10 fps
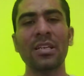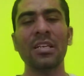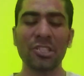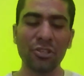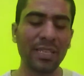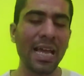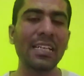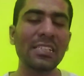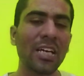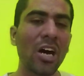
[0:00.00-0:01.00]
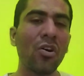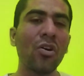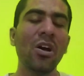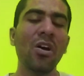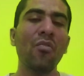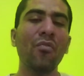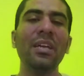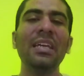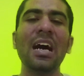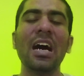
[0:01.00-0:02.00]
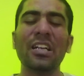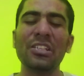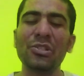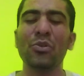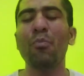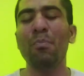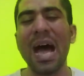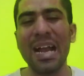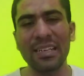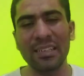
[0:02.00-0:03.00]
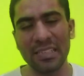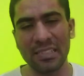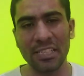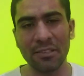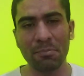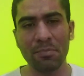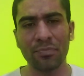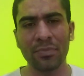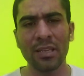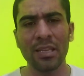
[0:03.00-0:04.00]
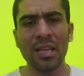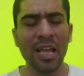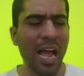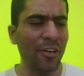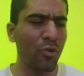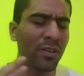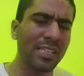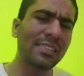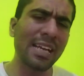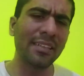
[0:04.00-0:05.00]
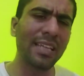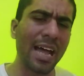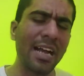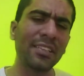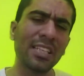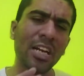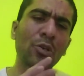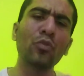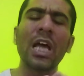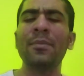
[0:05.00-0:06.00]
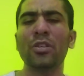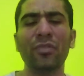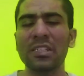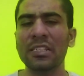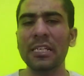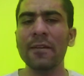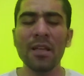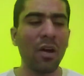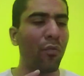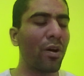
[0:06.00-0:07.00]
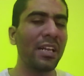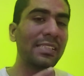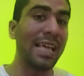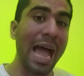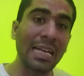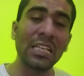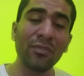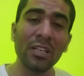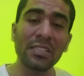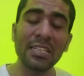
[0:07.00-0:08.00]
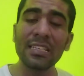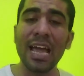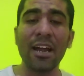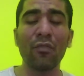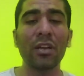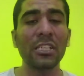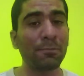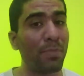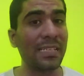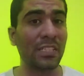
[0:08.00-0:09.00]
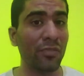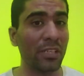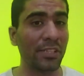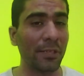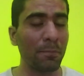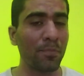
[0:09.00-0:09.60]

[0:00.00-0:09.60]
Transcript: So that is how we are so bad in listening. And to understand that, there are two types of listening. One is active listening and one is passive listening.